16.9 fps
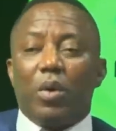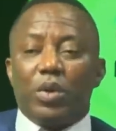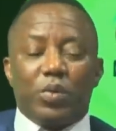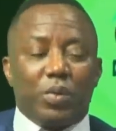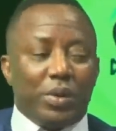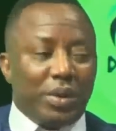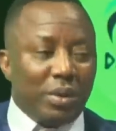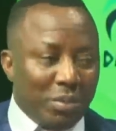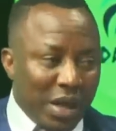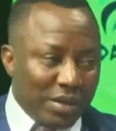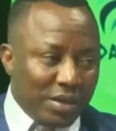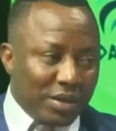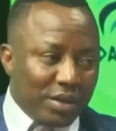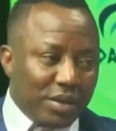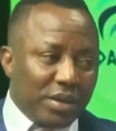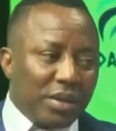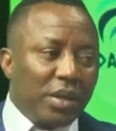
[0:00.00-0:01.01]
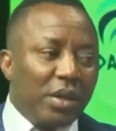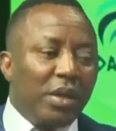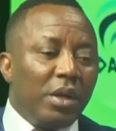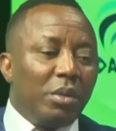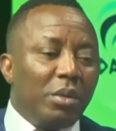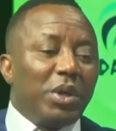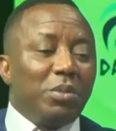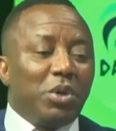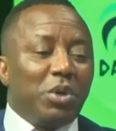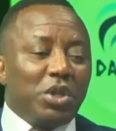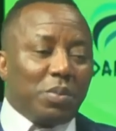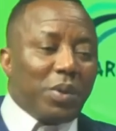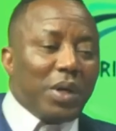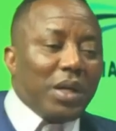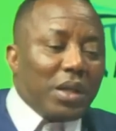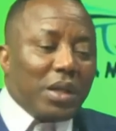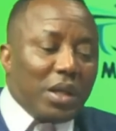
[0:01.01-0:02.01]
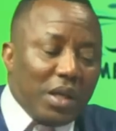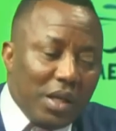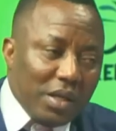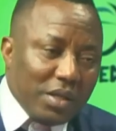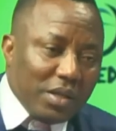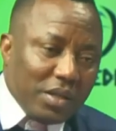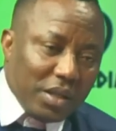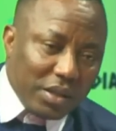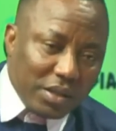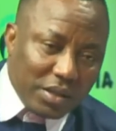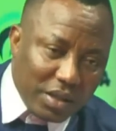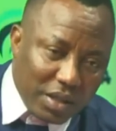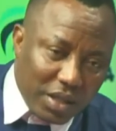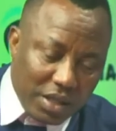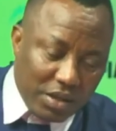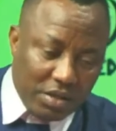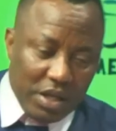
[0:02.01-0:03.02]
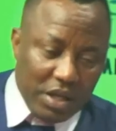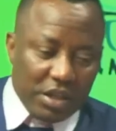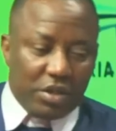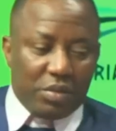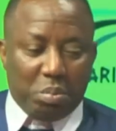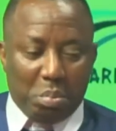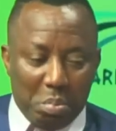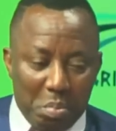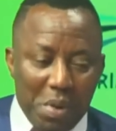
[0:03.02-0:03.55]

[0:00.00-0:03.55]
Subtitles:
Because we're always with the masses. But the most important thing here is that Nigeria's